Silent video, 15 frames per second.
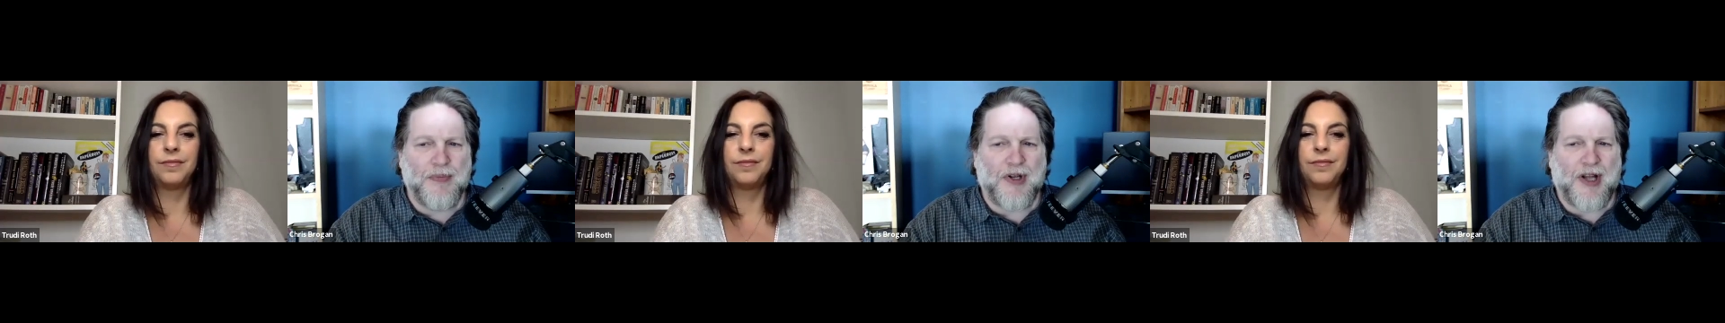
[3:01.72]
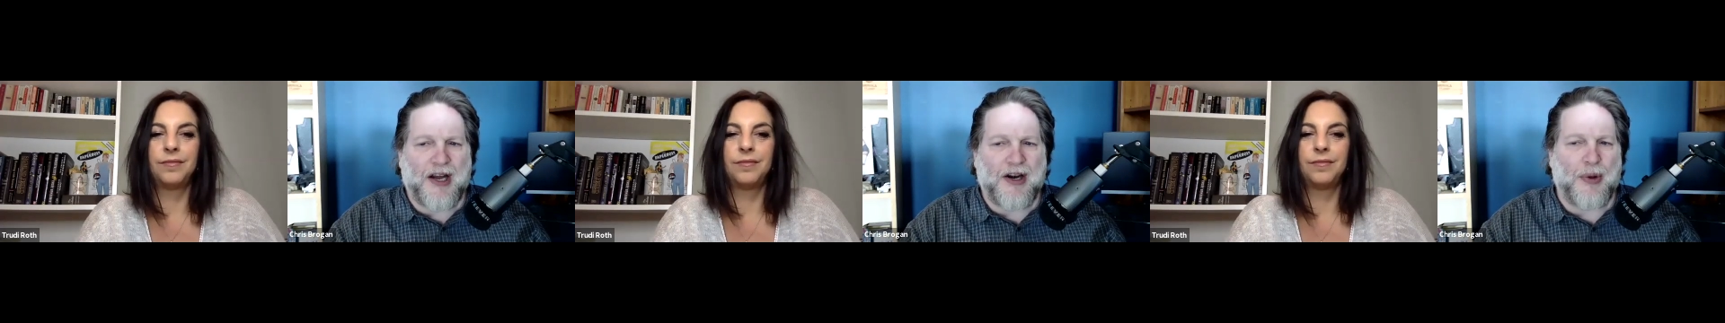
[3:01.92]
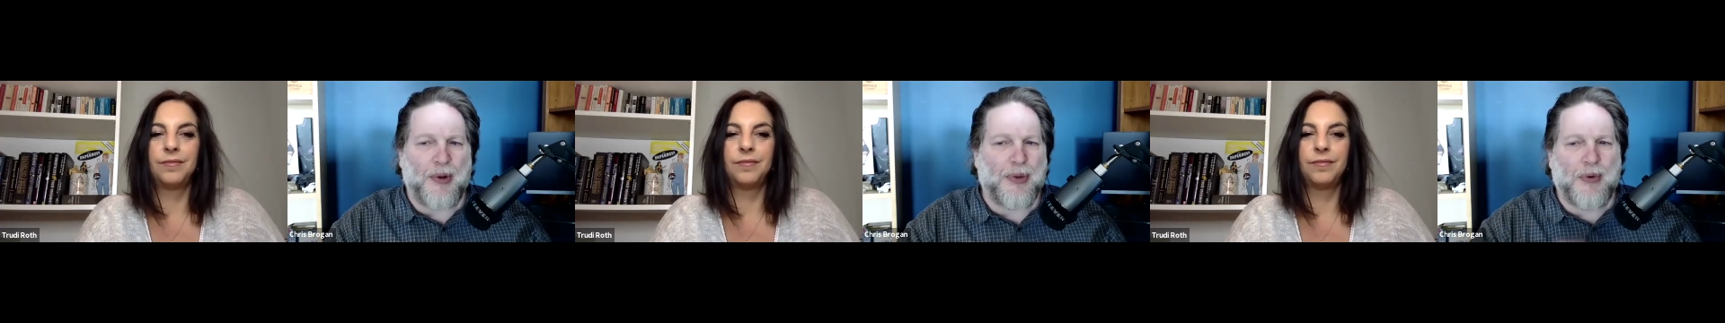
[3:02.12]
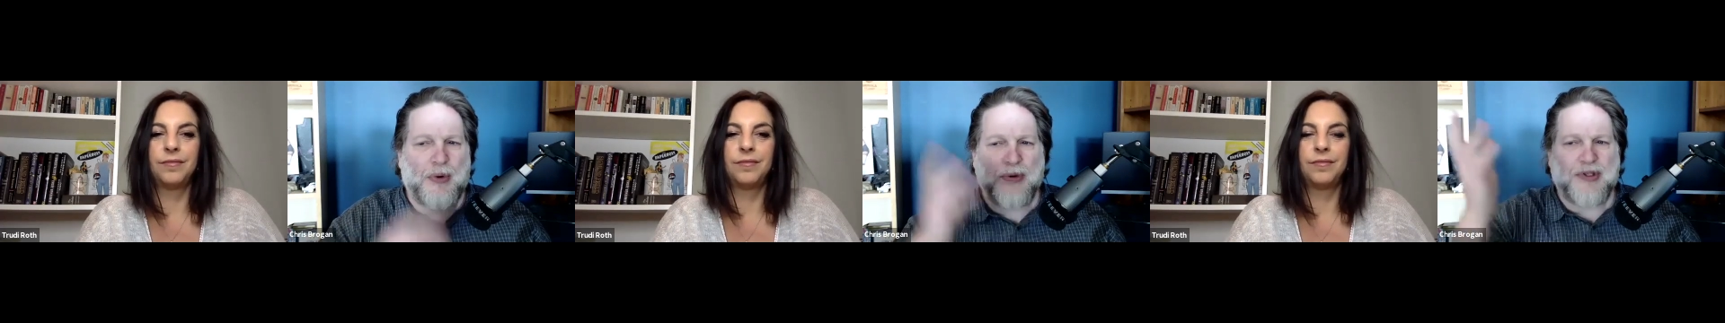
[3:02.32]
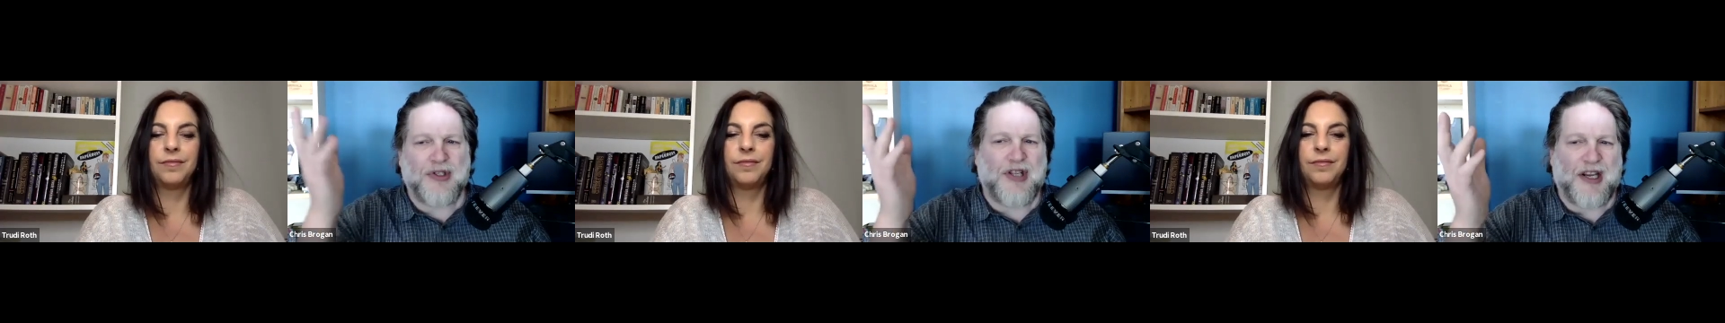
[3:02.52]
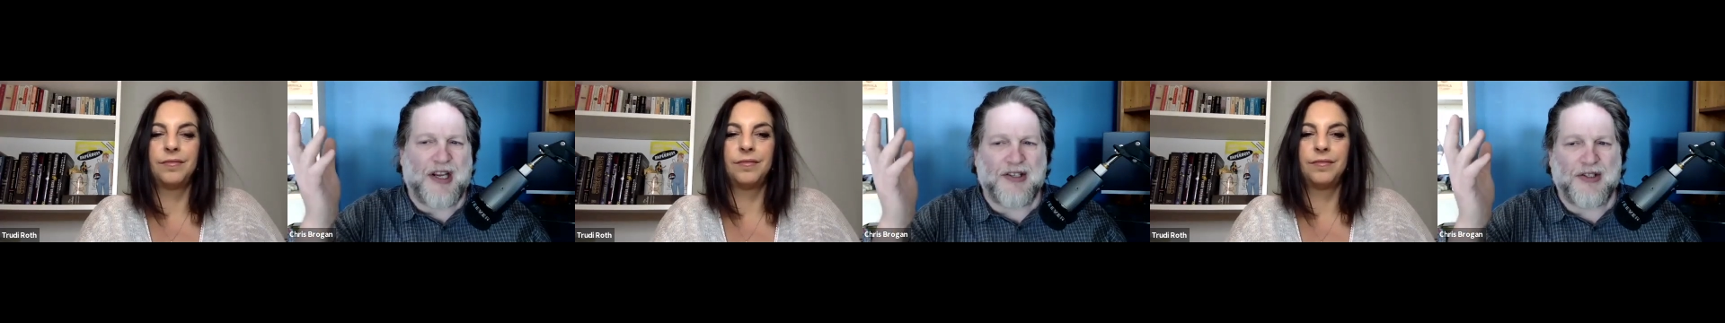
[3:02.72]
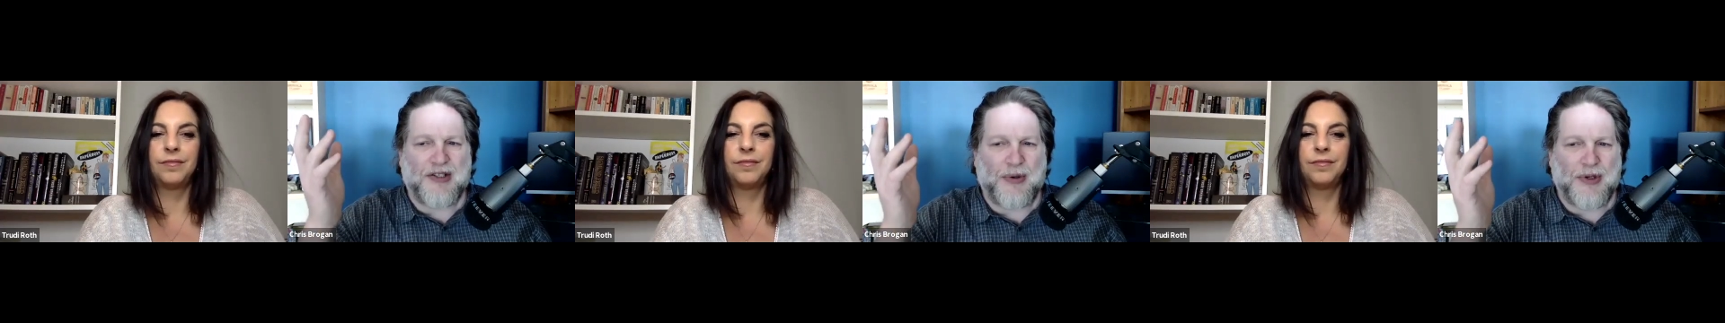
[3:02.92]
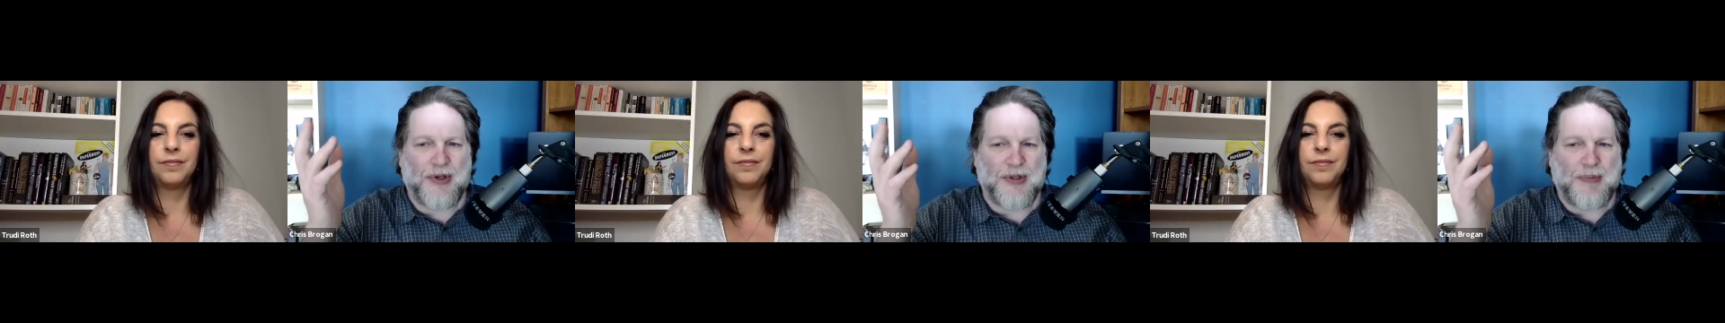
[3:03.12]
Speaker 1: I don't know, throw sticks,
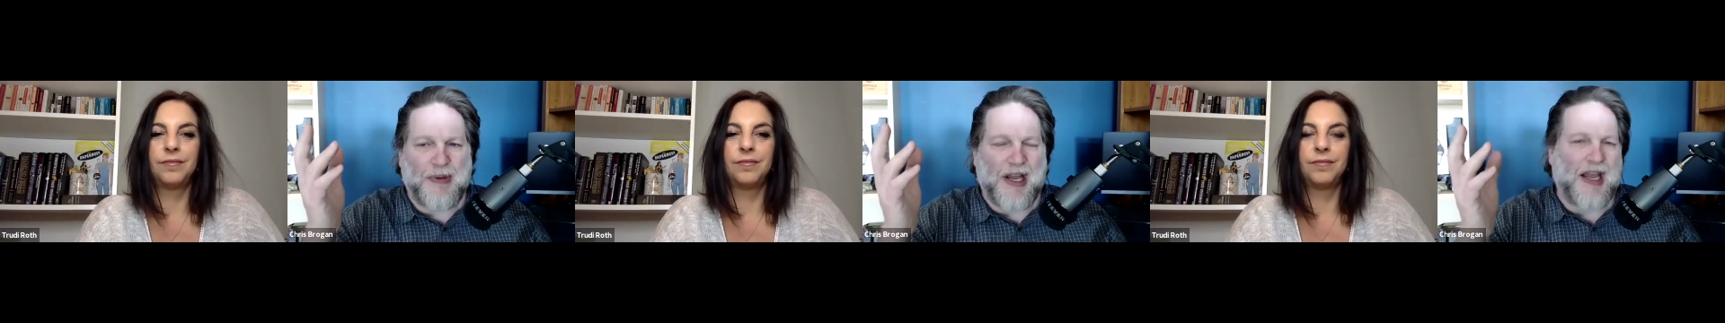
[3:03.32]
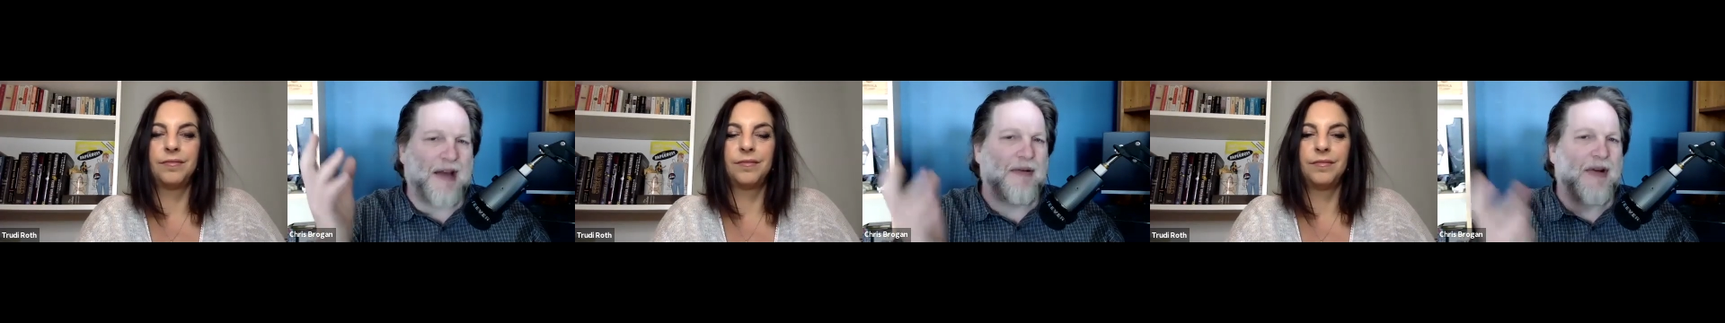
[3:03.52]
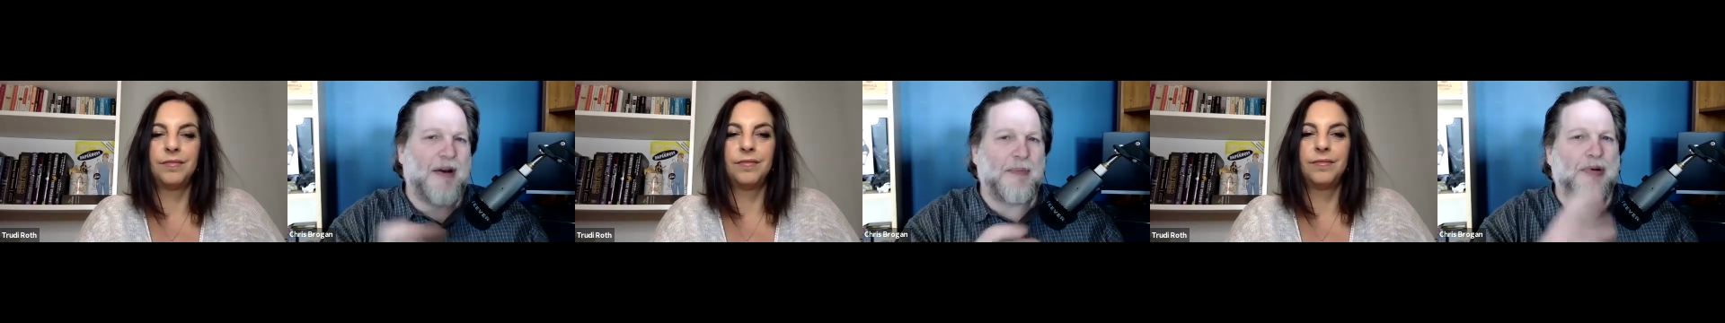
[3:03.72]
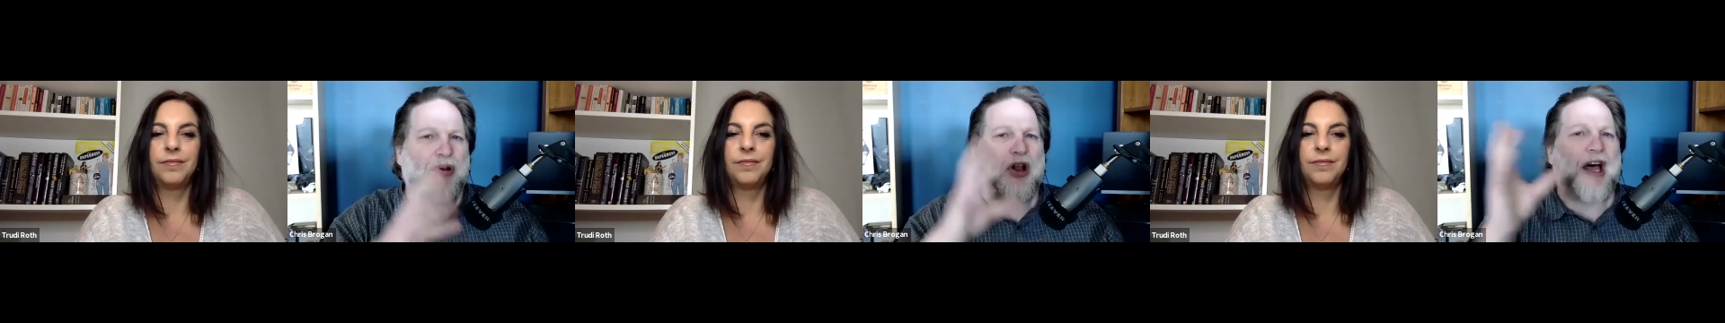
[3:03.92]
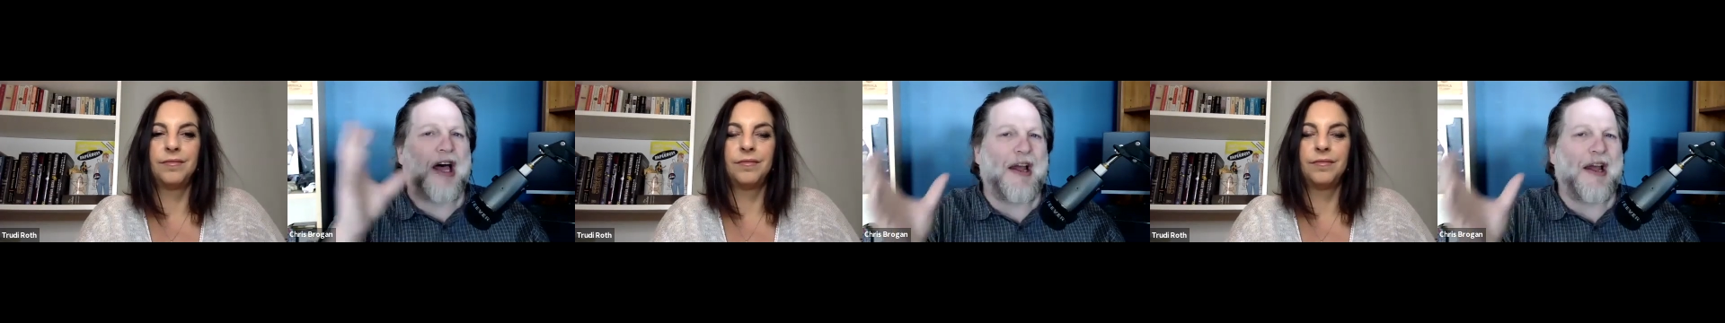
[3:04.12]
so to speak, and, and plot